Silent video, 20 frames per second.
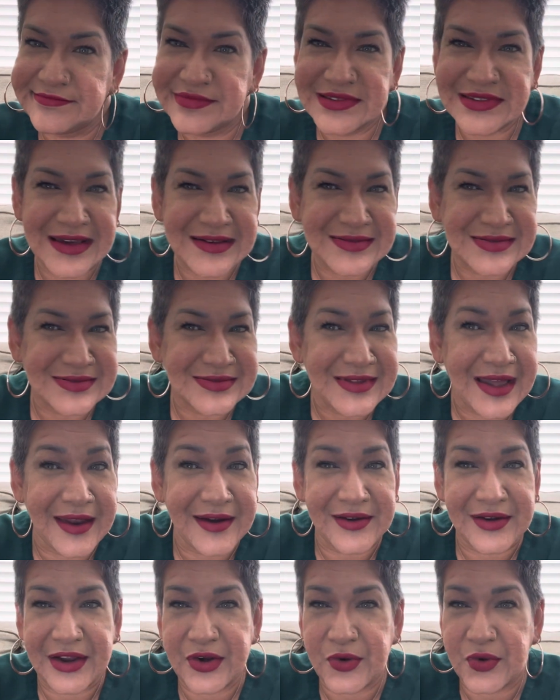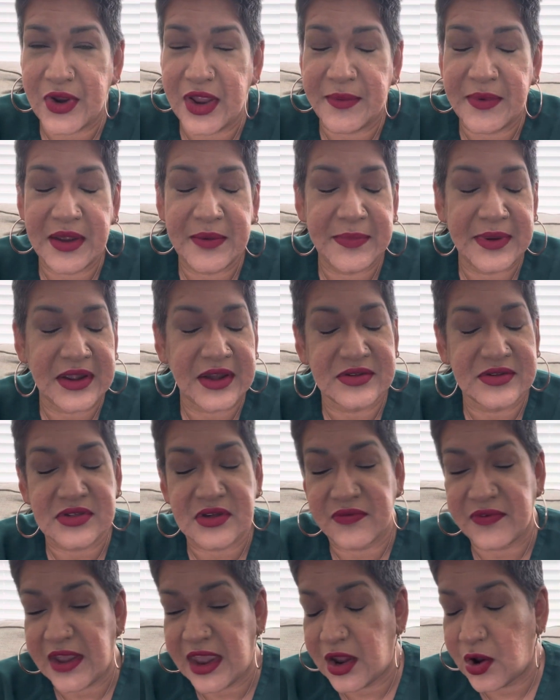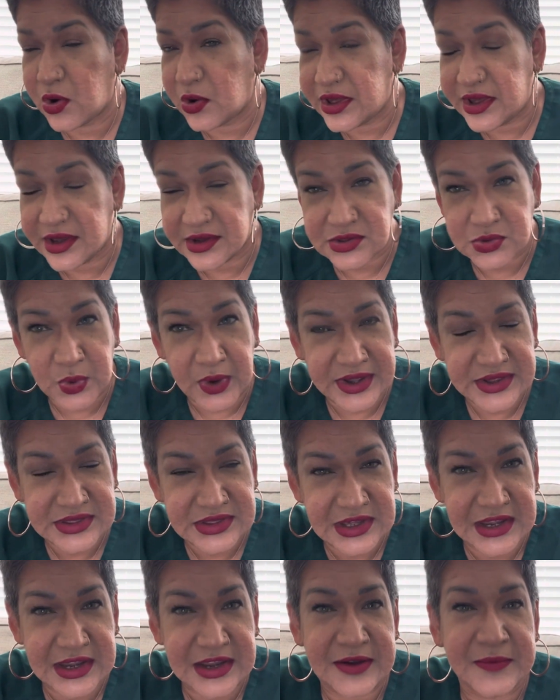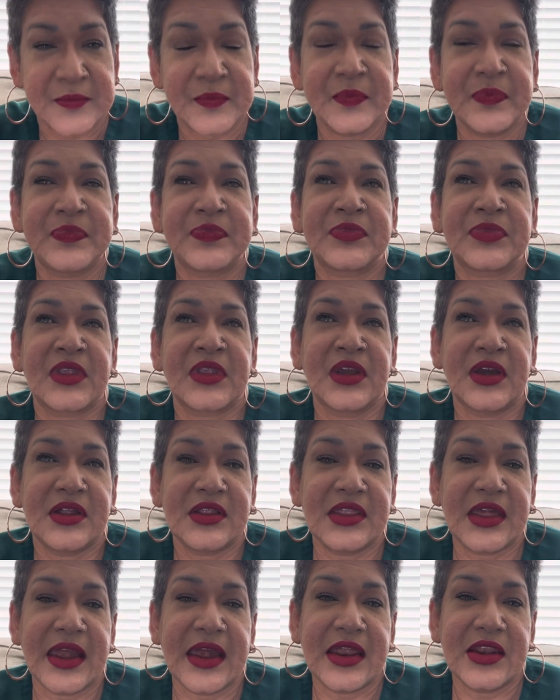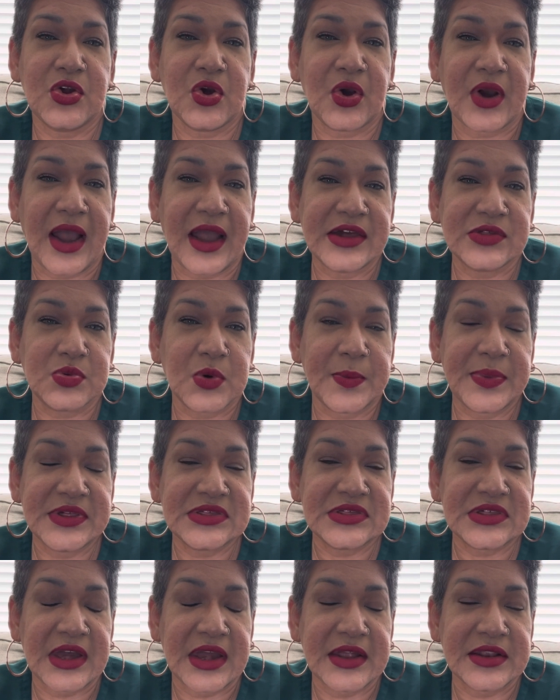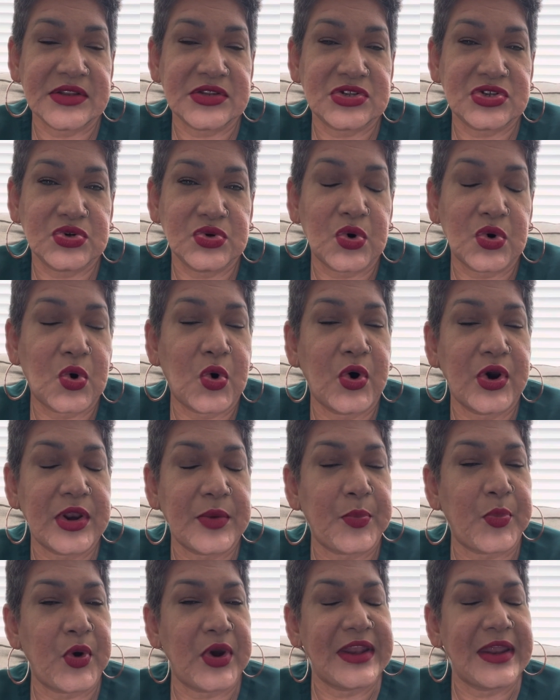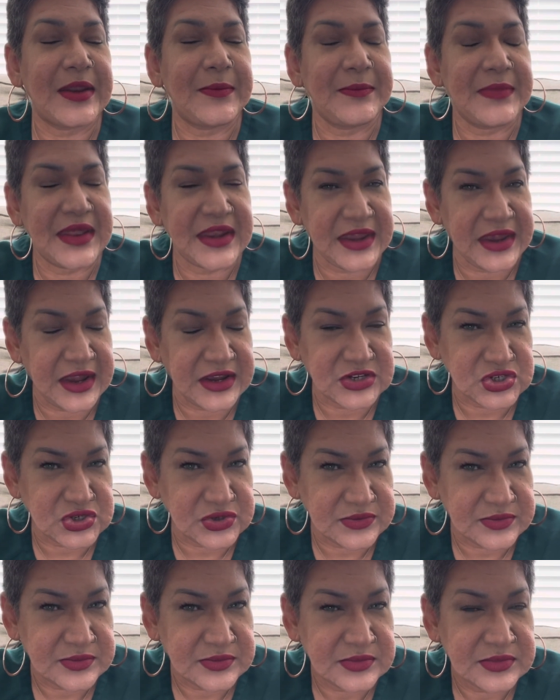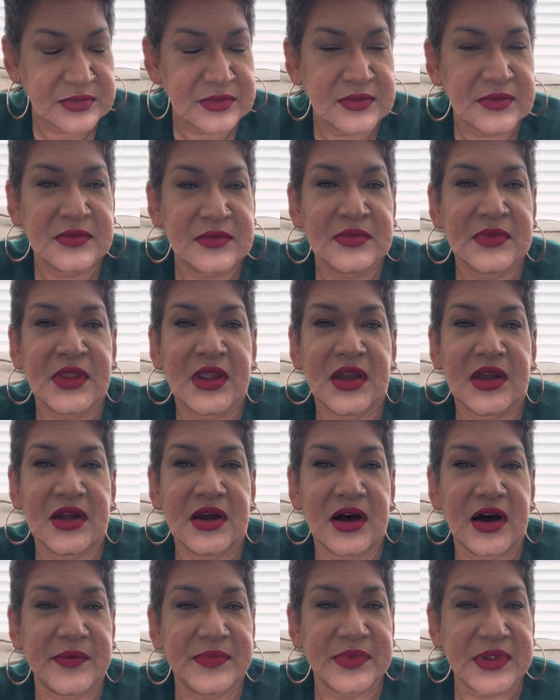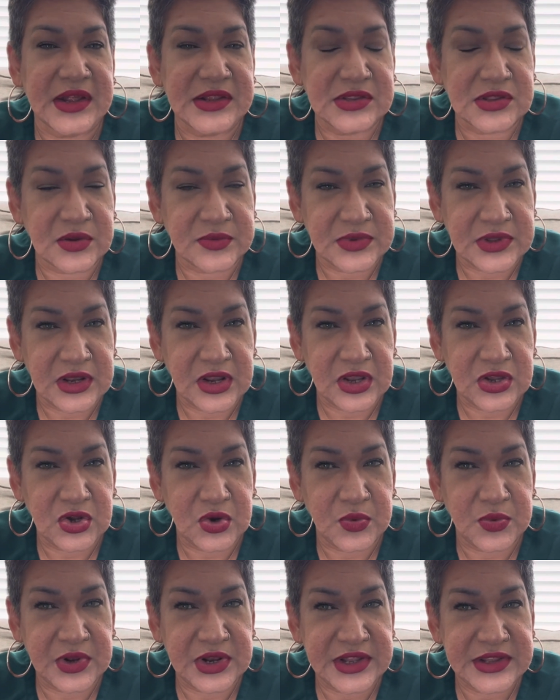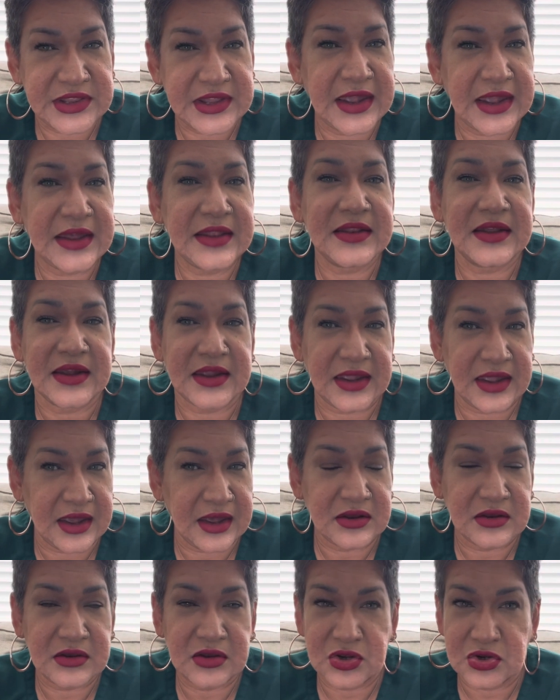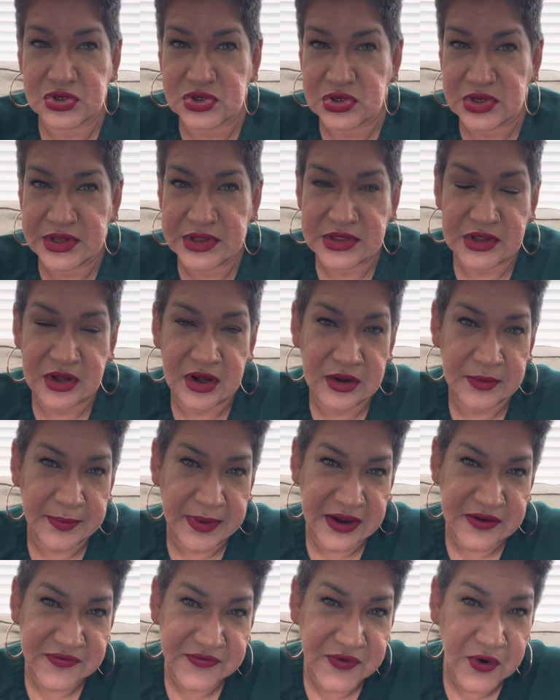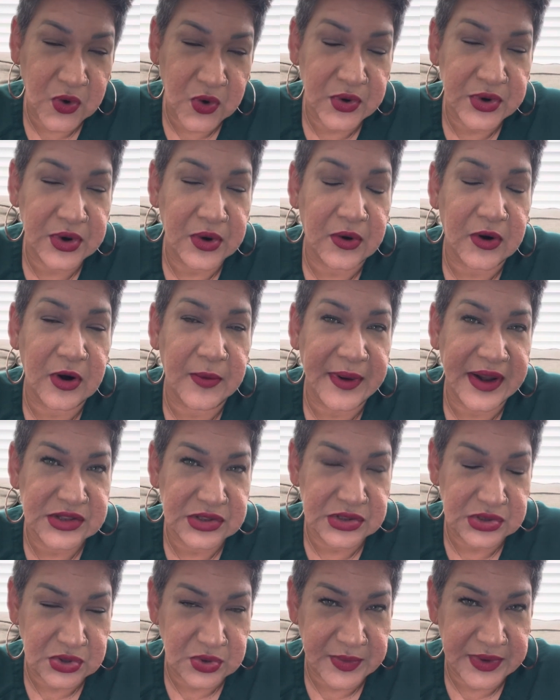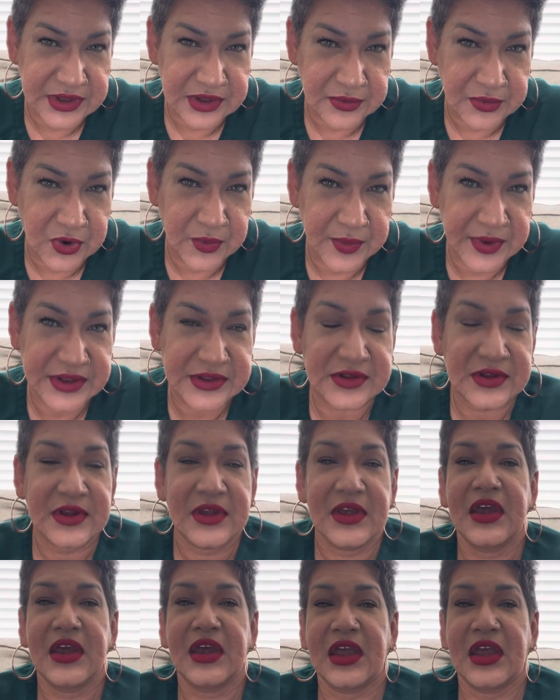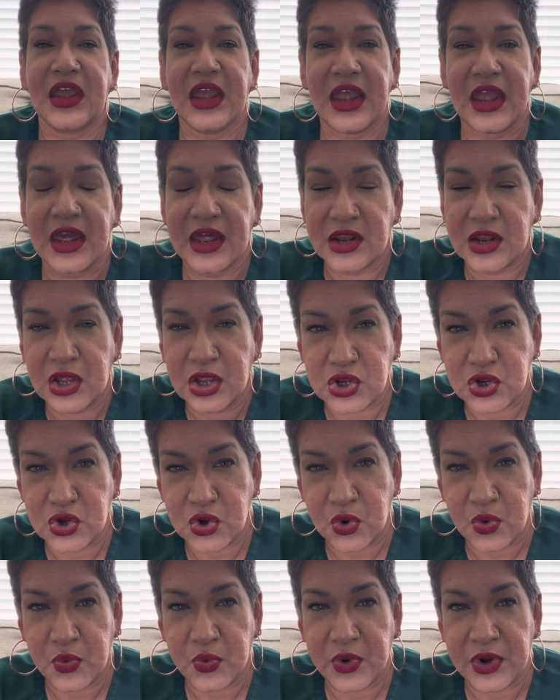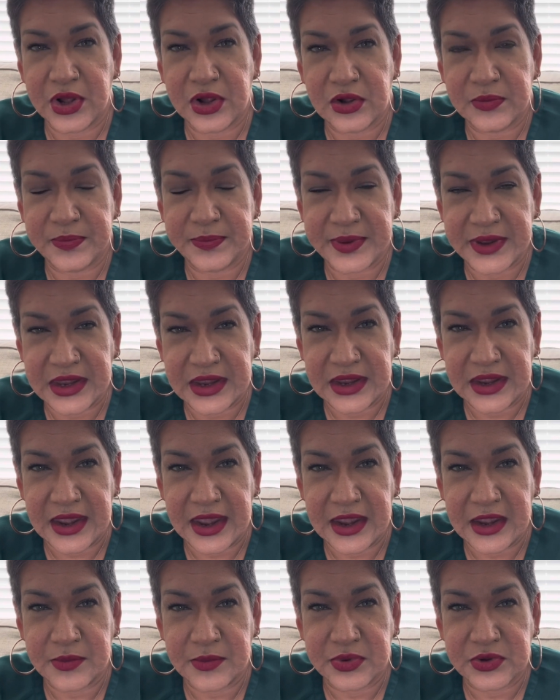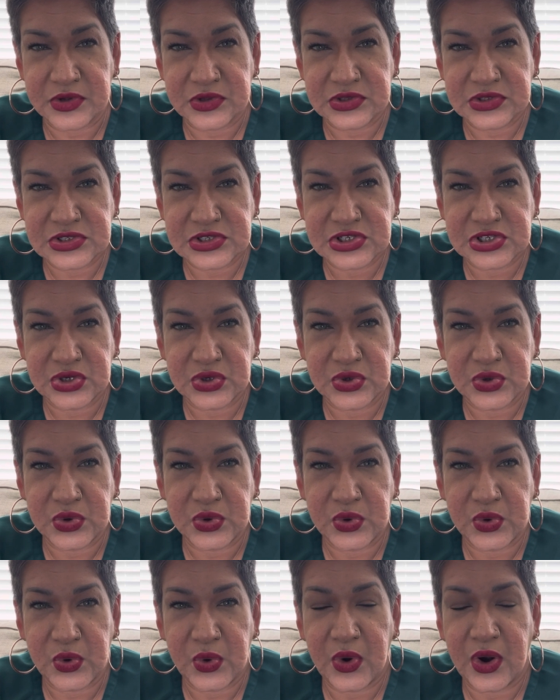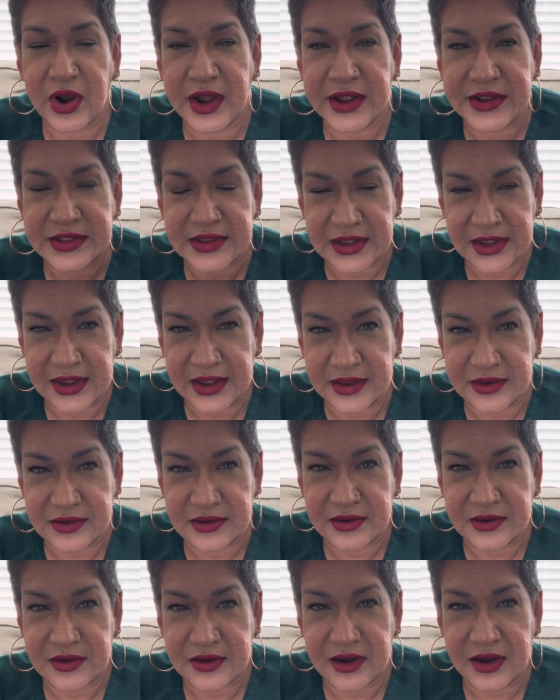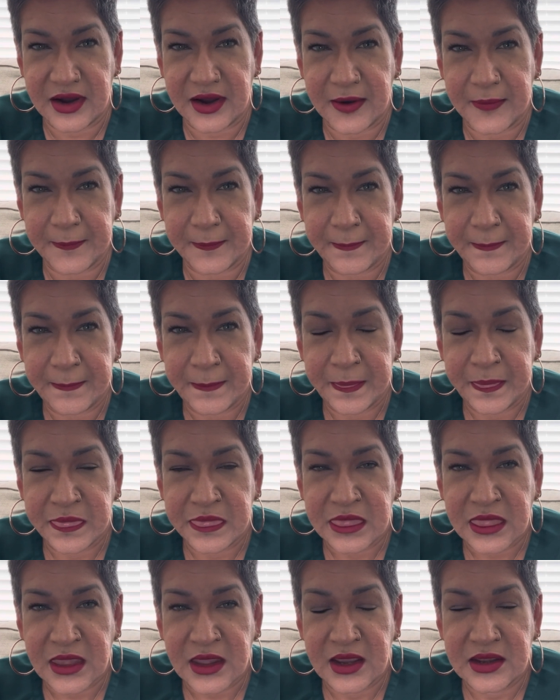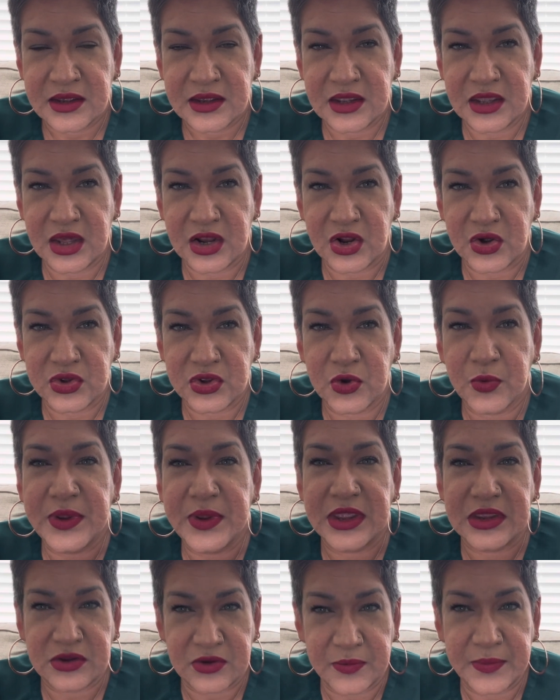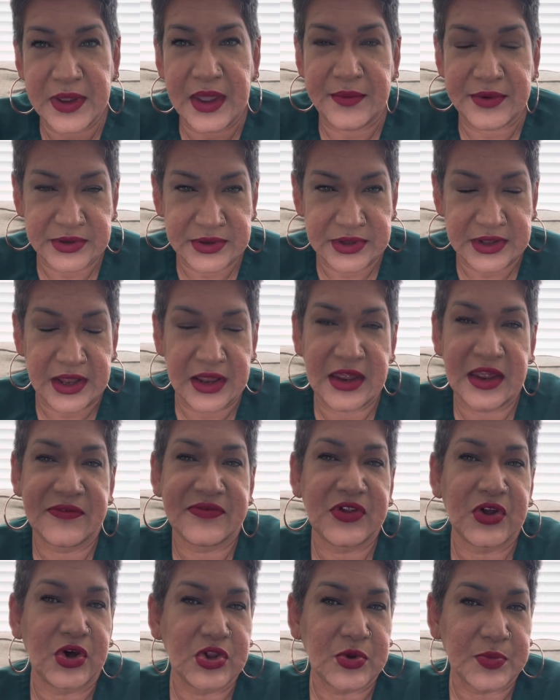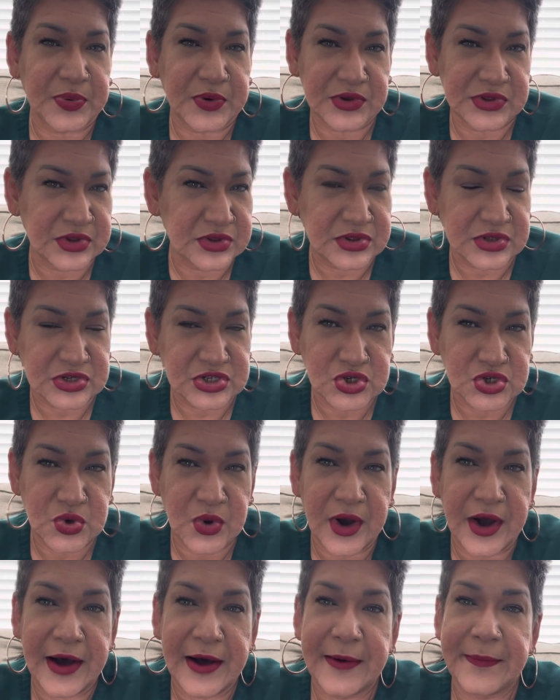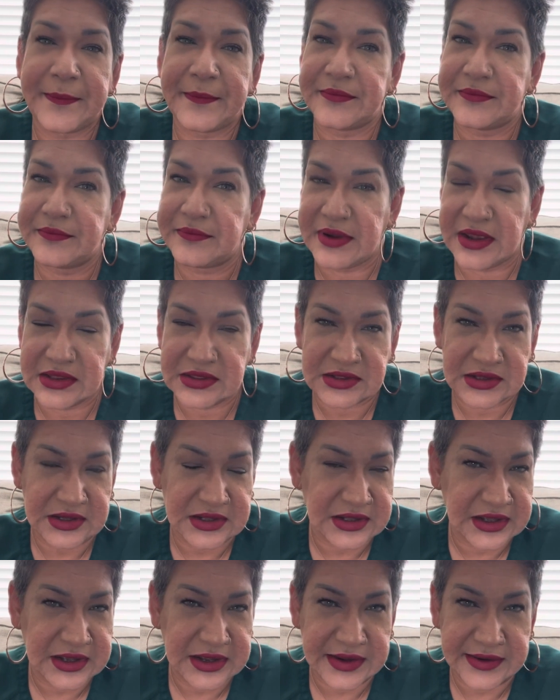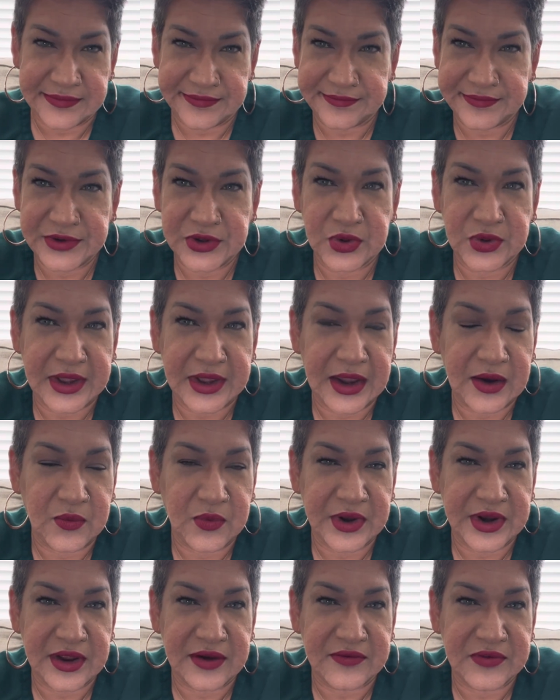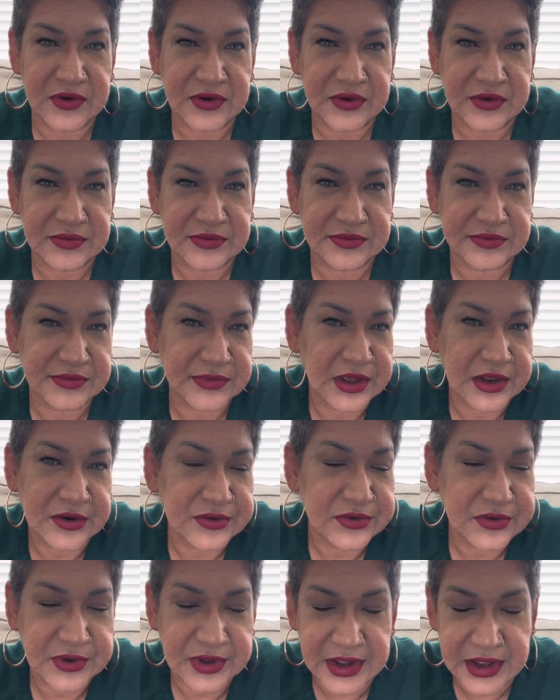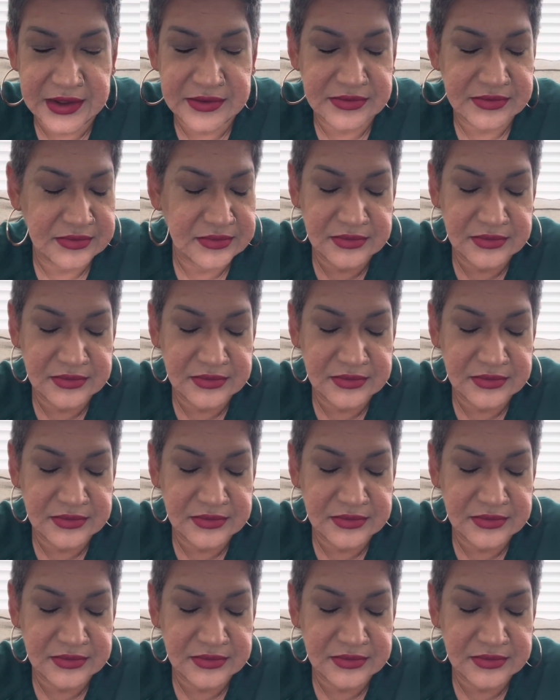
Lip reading: says it's not an agreement because of XYZ, then you guys will be sent to court-appointed mediation. That's something that you will attend. Again, usually it's done by phone or by Zoom at the moment, and you will be able to attend. You'll be able to attend. If the other person doesn't show up, basically you'll get whatever you get.